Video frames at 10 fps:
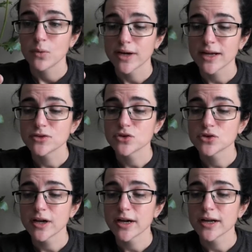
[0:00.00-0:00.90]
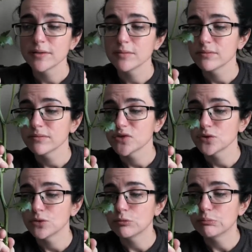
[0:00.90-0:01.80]
I try
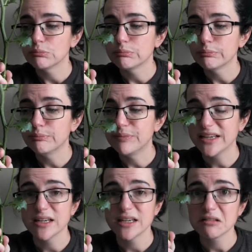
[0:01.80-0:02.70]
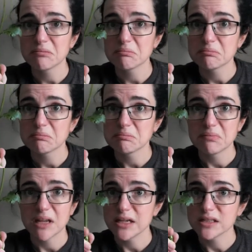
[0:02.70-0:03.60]
to bend it,
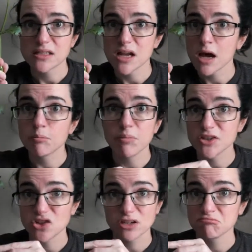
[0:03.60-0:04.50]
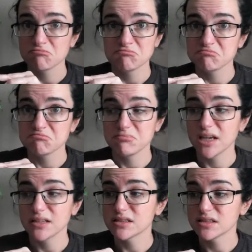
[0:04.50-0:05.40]
it's not budging.
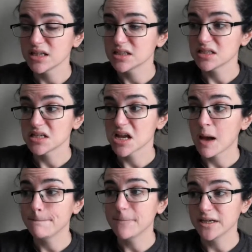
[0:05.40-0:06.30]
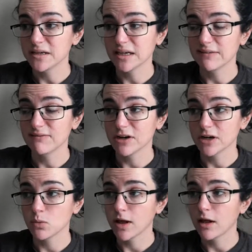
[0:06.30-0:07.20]
It's not bending very
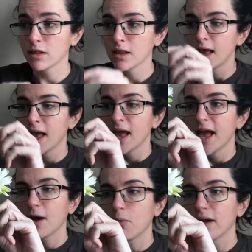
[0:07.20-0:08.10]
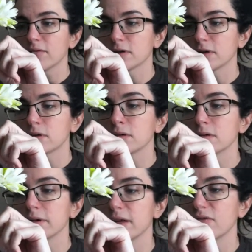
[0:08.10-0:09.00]
well. However,
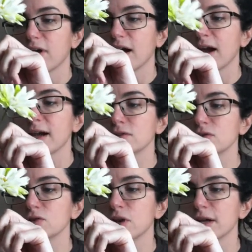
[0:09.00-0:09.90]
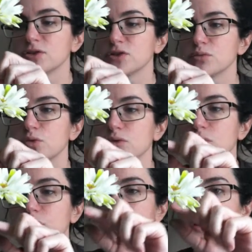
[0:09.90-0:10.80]
if I try to move
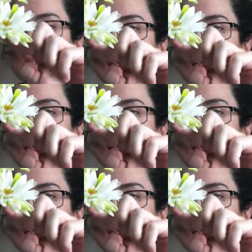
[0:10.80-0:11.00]
one of these